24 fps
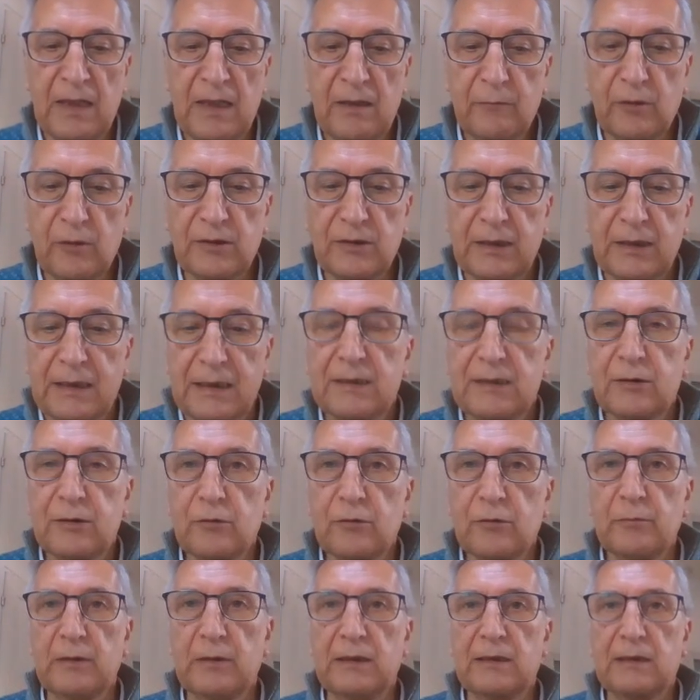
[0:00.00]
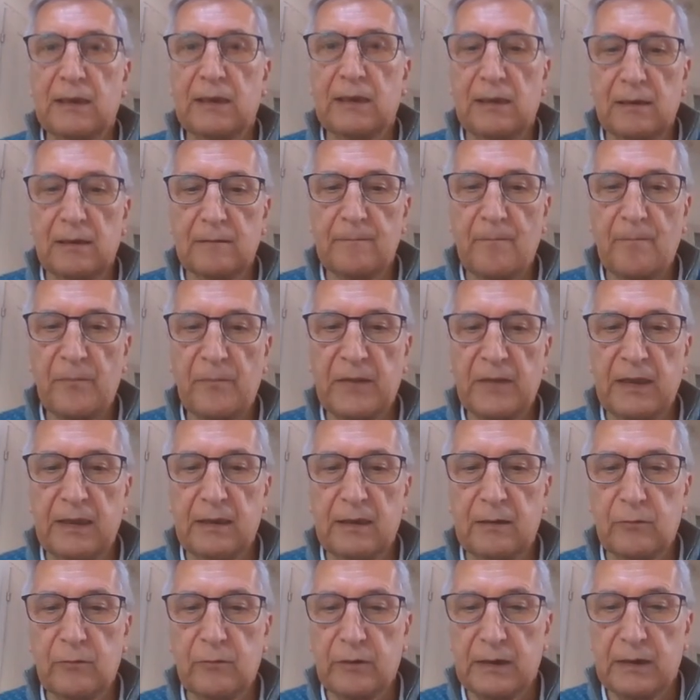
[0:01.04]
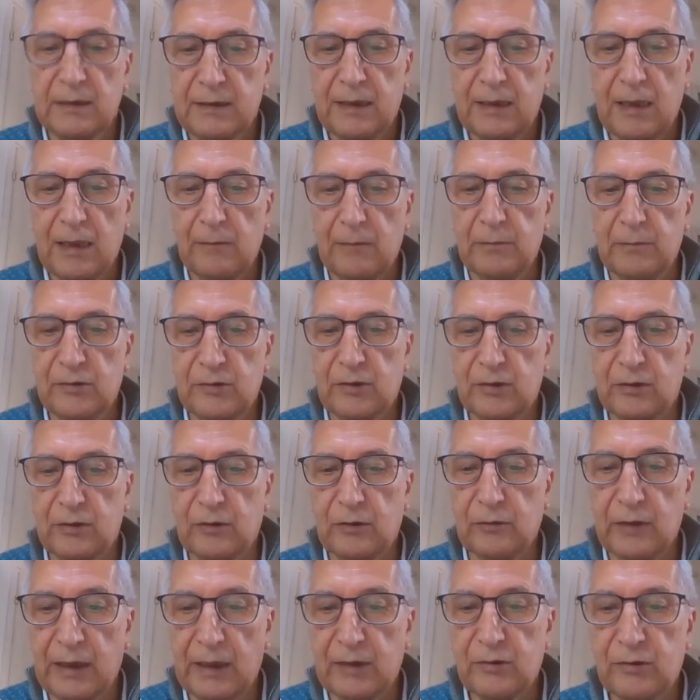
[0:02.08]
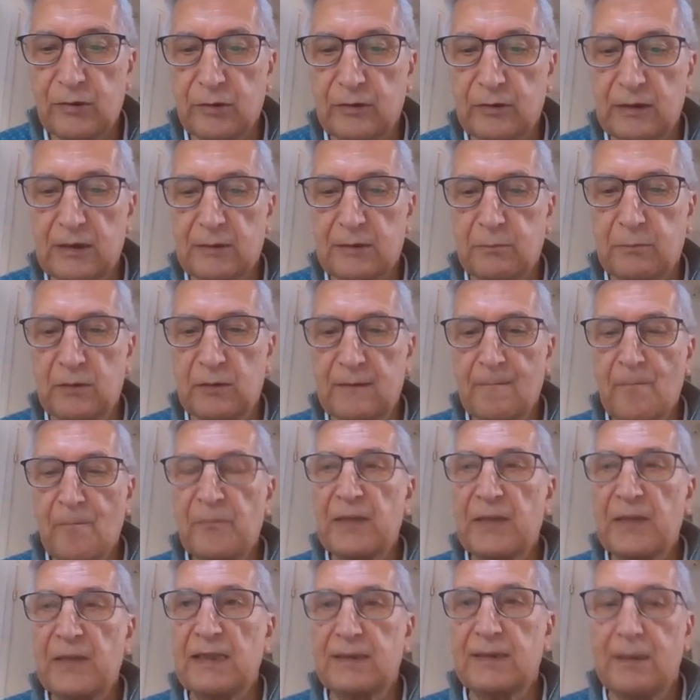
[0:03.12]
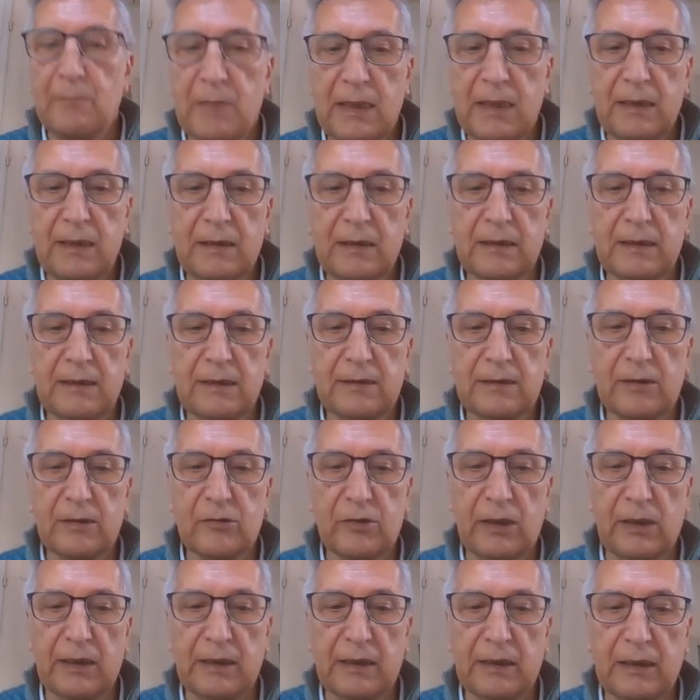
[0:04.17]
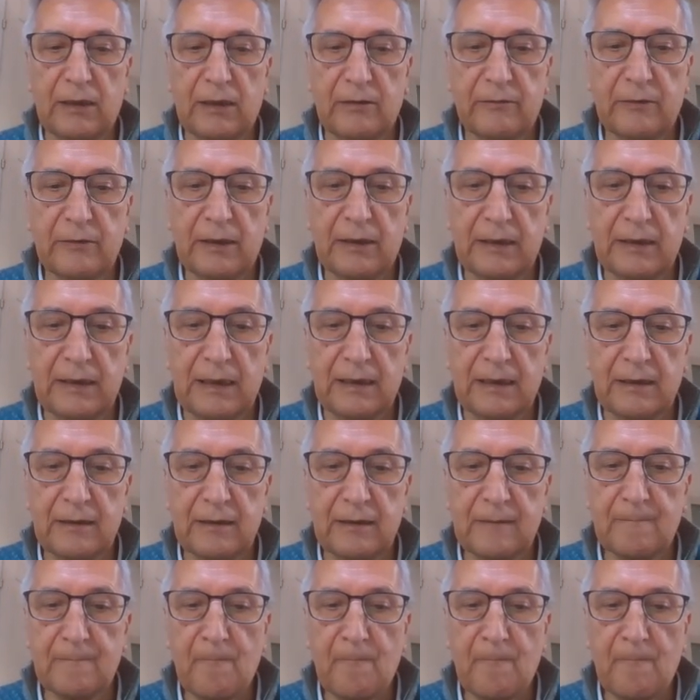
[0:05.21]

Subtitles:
was instrumental to reestablish connectionism as the main research area of AI.